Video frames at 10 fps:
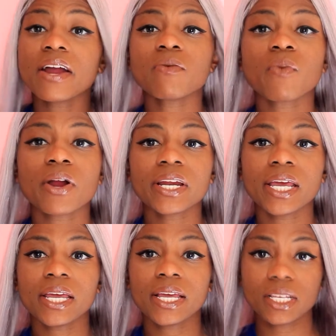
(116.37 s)
hair I'm wearing,
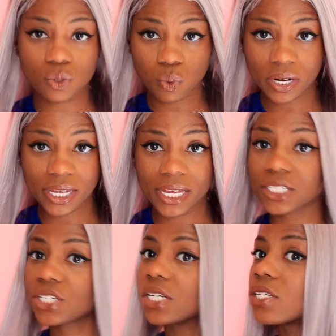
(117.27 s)
it is 20
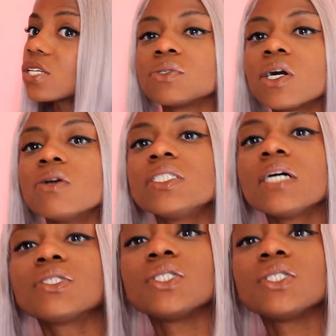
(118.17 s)
inches, so it goes down